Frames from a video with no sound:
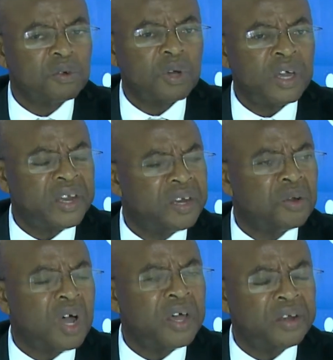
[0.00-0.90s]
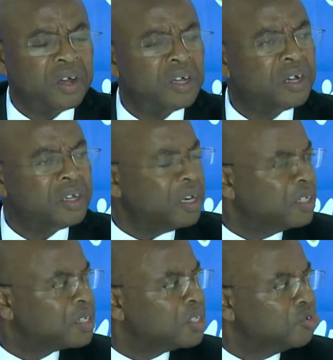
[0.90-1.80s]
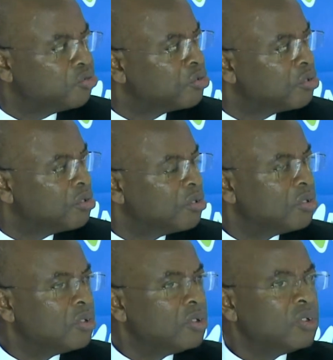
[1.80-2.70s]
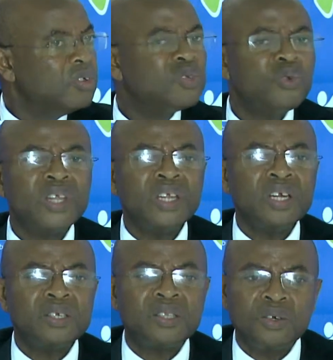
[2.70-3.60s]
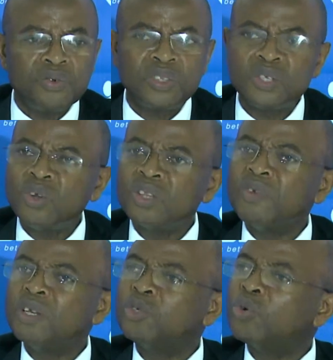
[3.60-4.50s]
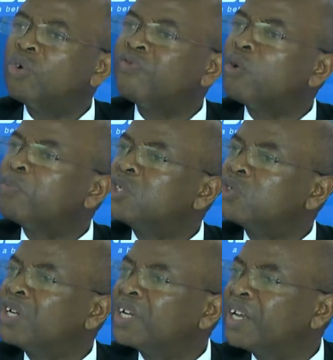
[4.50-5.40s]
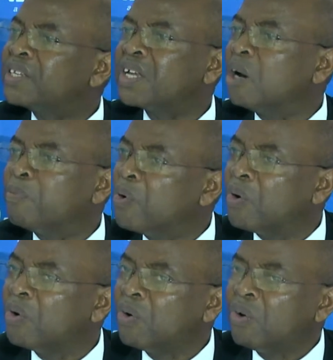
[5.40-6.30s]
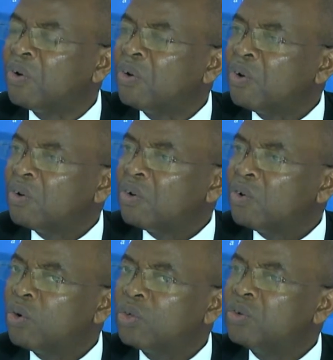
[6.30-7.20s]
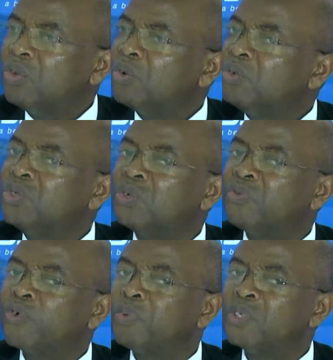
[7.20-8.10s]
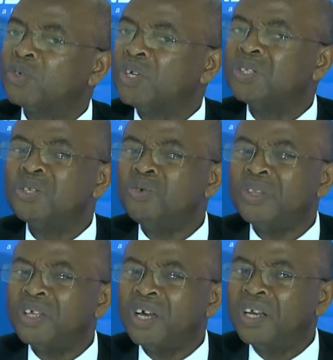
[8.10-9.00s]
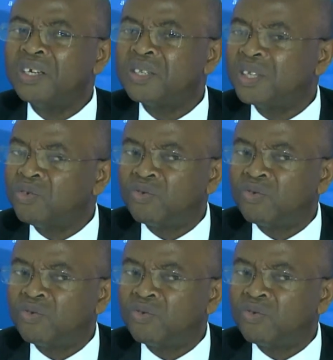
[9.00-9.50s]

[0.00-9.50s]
iron and steel. It's not iron and steel. It is not even a geographical positioning like Singapore or the geographical positioning. It is not iron and steel,